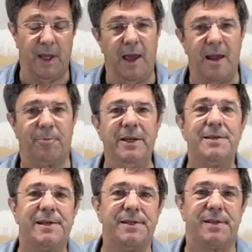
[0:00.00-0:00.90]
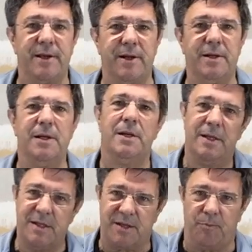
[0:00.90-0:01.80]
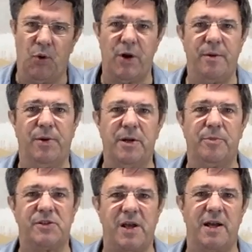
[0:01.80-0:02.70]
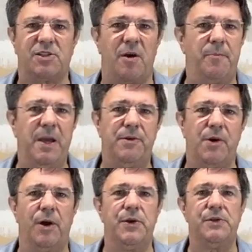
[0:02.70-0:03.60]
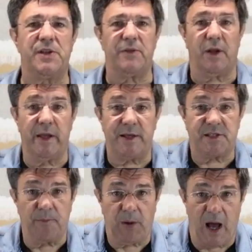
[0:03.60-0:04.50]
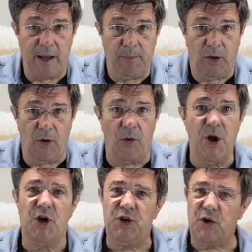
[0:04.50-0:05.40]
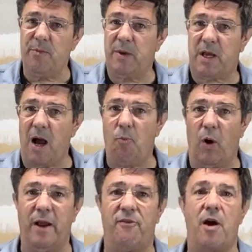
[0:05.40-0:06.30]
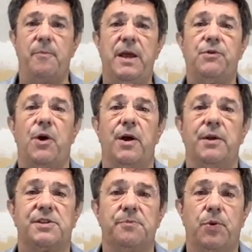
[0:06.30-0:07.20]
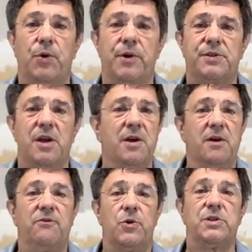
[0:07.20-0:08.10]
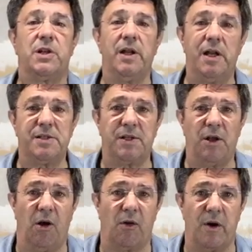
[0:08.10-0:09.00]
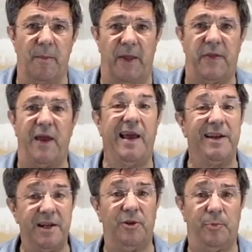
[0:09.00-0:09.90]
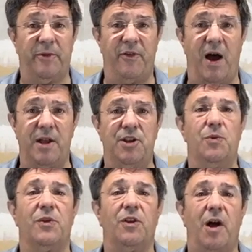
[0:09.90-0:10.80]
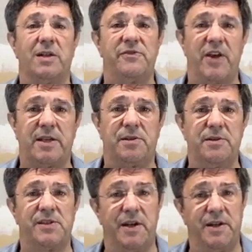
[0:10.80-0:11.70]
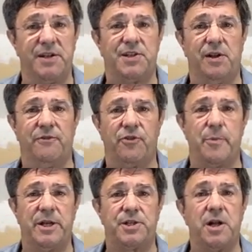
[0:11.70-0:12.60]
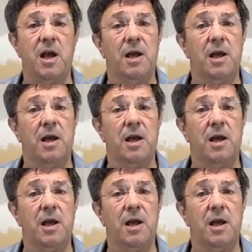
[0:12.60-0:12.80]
And please consider supporting Printable Science on Patreon using the links supplied below. You can become one of our Patreon supporters for as little as $1 a month, and it'll provide you with lots of extras and additional information,